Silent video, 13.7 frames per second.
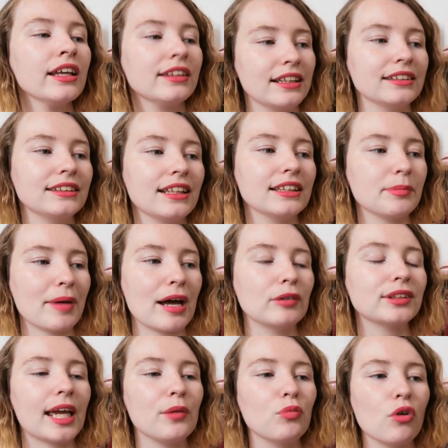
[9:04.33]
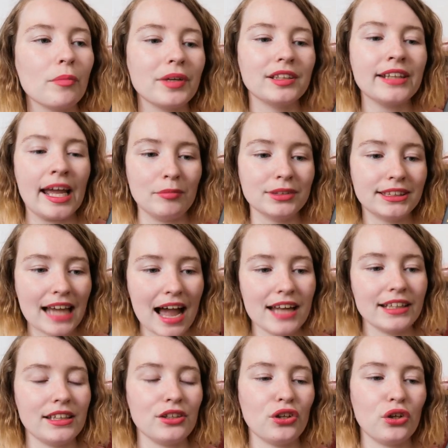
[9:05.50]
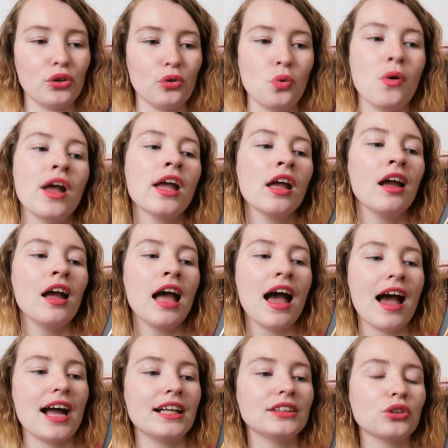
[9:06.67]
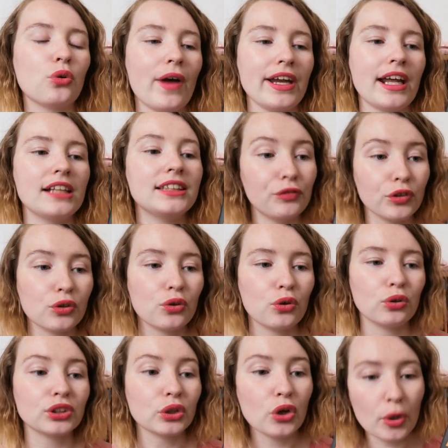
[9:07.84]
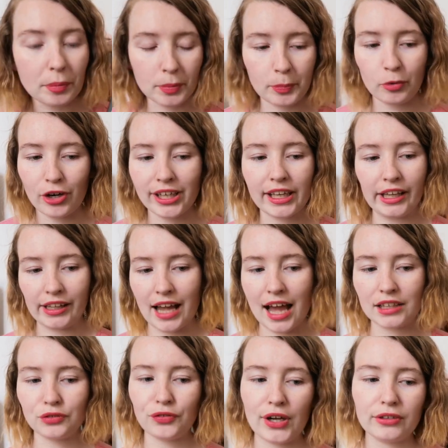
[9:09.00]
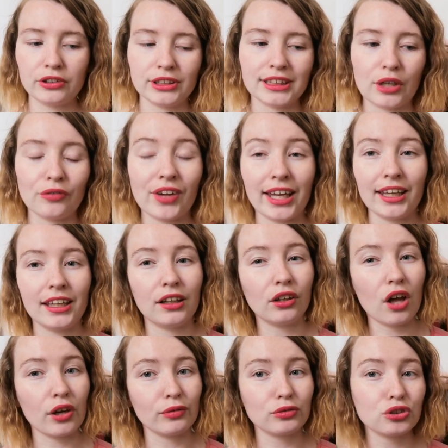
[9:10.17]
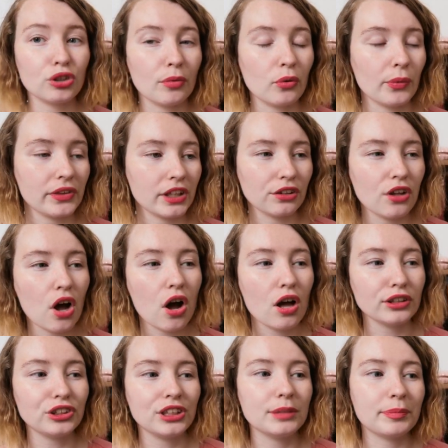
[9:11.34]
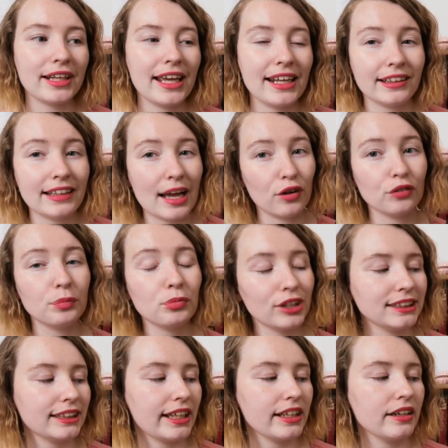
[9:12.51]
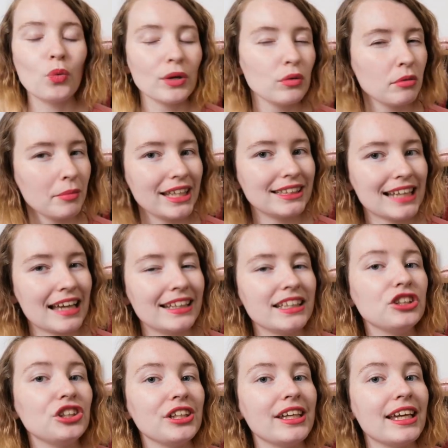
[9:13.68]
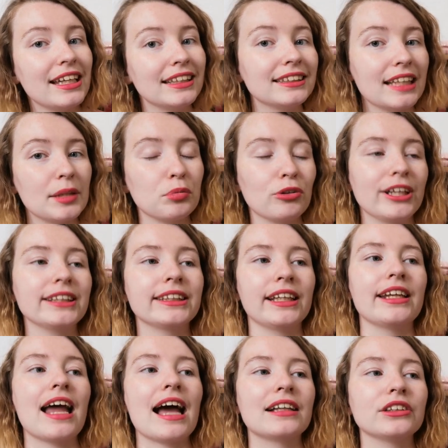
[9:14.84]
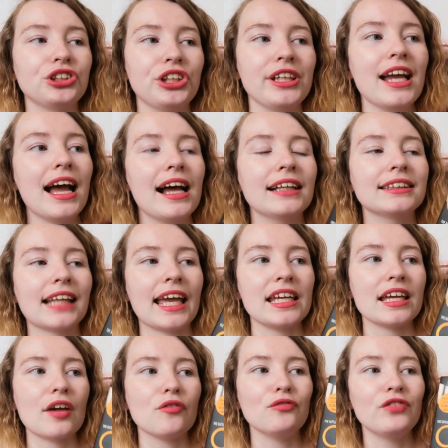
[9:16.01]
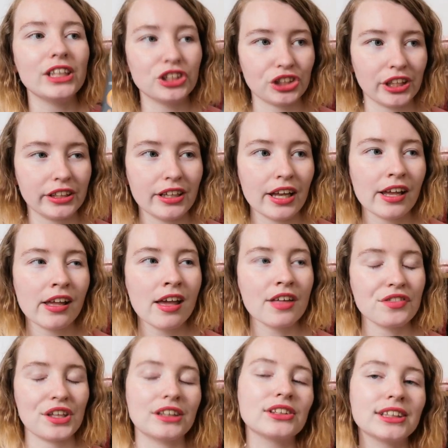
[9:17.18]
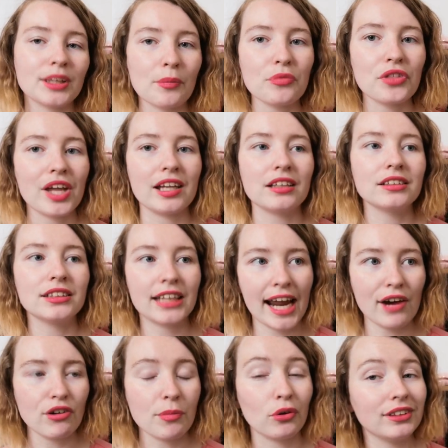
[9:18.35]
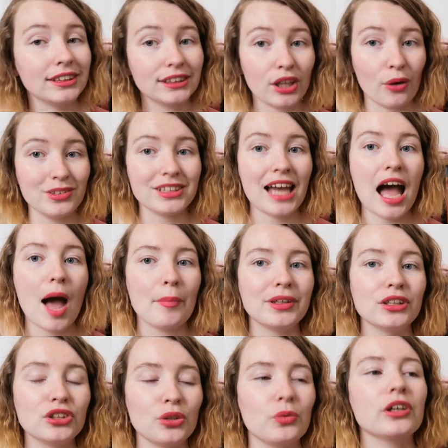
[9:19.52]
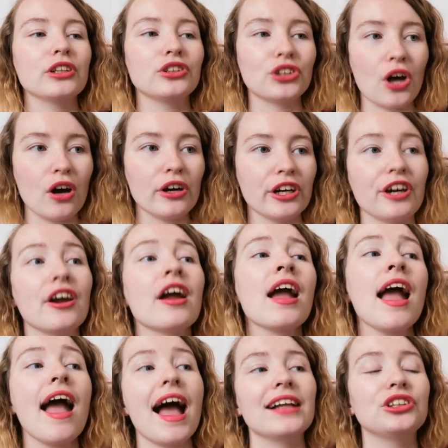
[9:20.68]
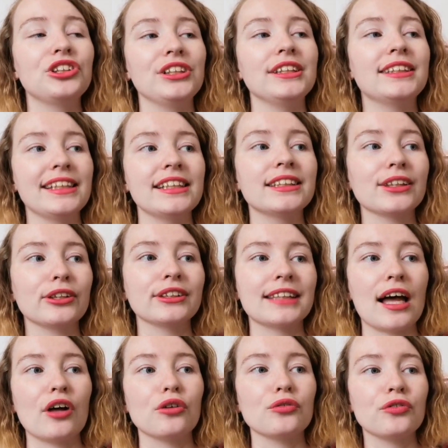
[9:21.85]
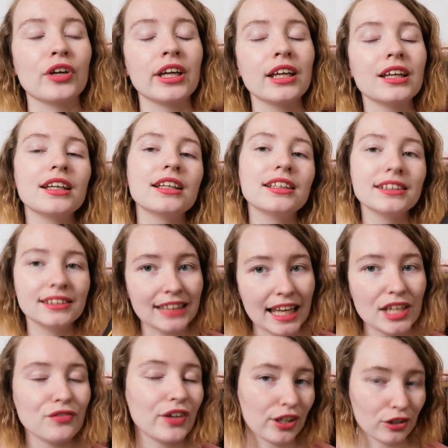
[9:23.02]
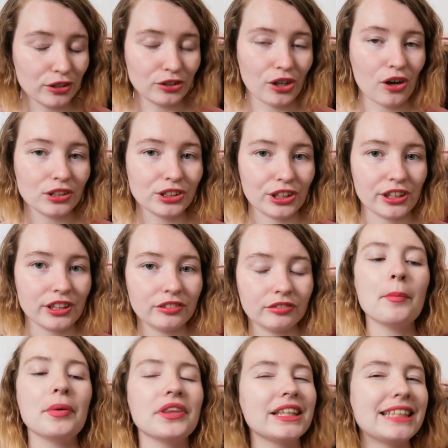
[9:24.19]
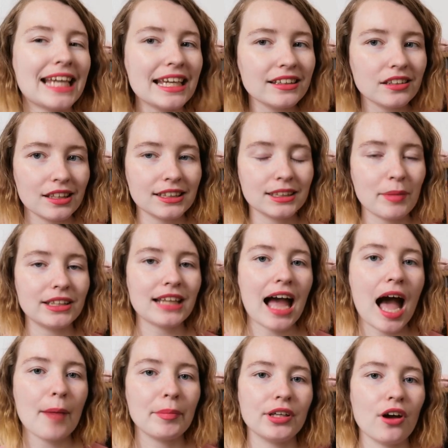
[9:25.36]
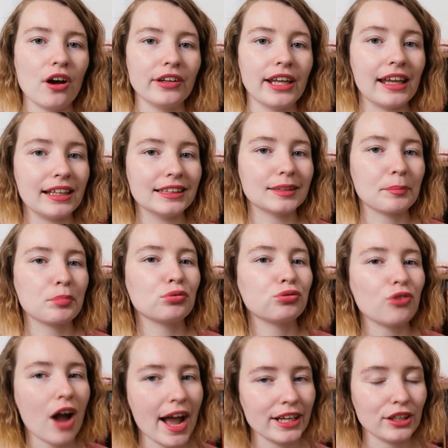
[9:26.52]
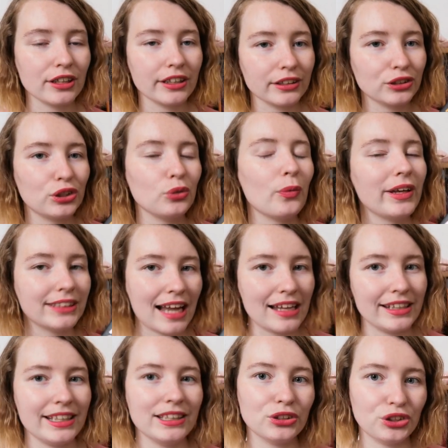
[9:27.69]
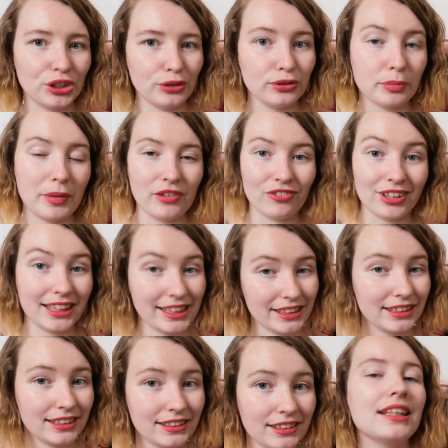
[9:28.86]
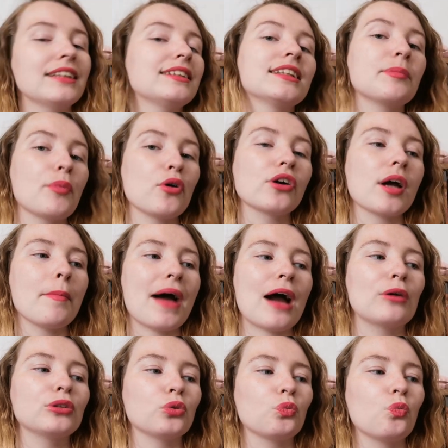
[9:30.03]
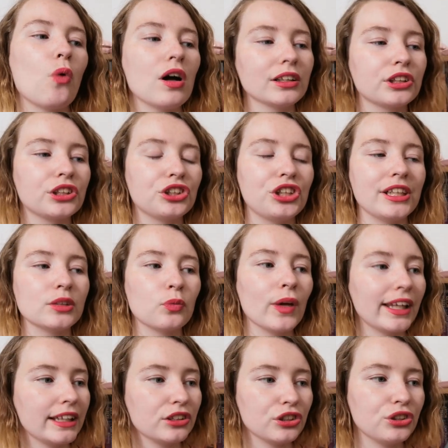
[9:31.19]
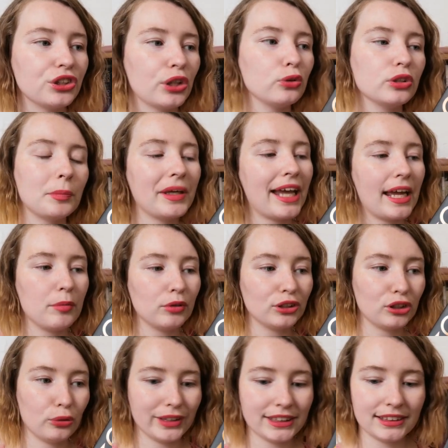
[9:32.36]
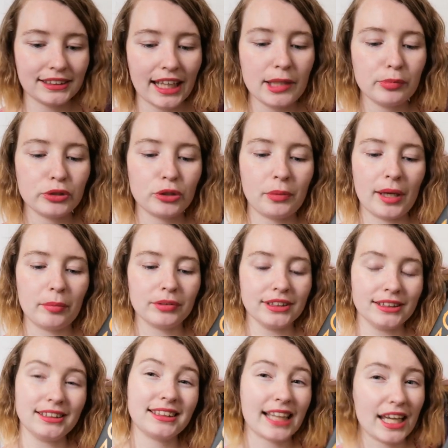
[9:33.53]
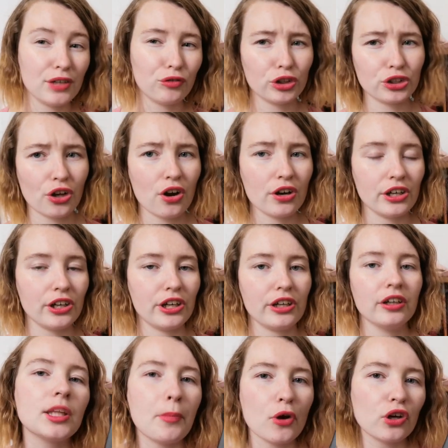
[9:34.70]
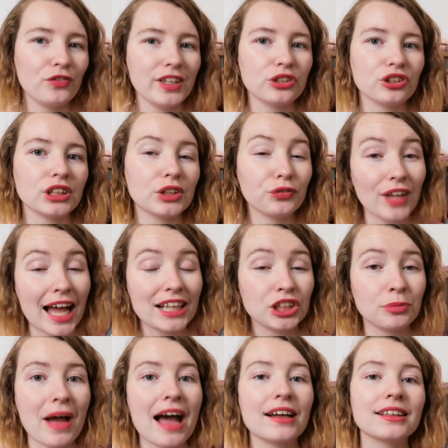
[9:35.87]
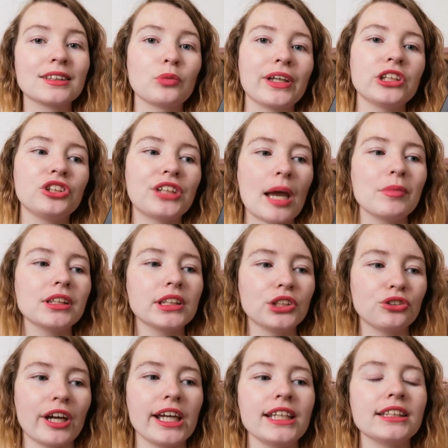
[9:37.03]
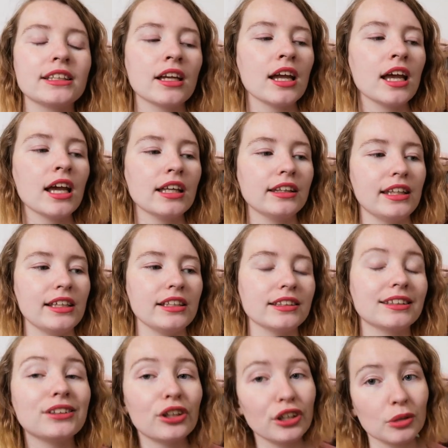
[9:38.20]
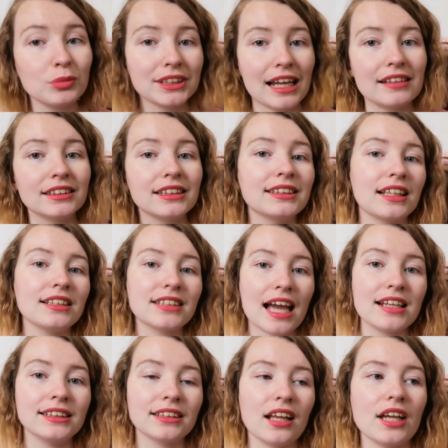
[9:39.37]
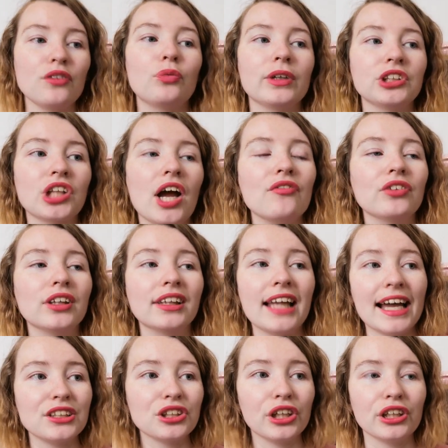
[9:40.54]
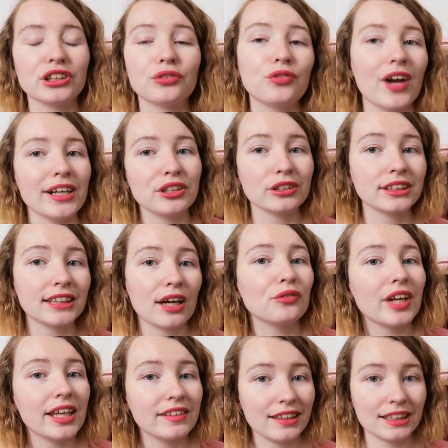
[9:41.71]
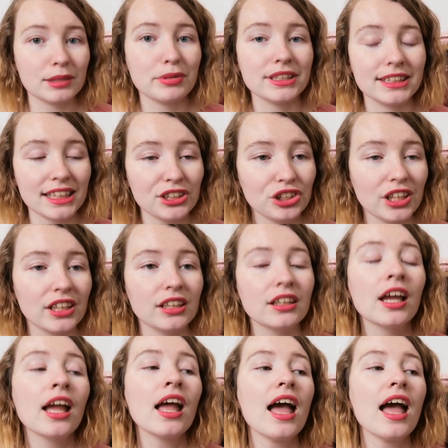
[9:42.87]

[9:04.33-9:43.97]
This is about a woman named Dani who had quite a difficult upbringing and found herself getting in a lot of trouble with the law. She's been in and out of prison. When we meet Dani, she is in prison and she has a vision that something terrible is going to happen to her daughter, and she sees herself saving her daughter. But the date that this is meant to happen on is prior to when Dani is due to be released. This is a book about what she is willing to do to be able to escape, to be able to save her daughter. The book features flashbacks which demonstrate the circumstances in Dani's life which have led her to find herself in this position.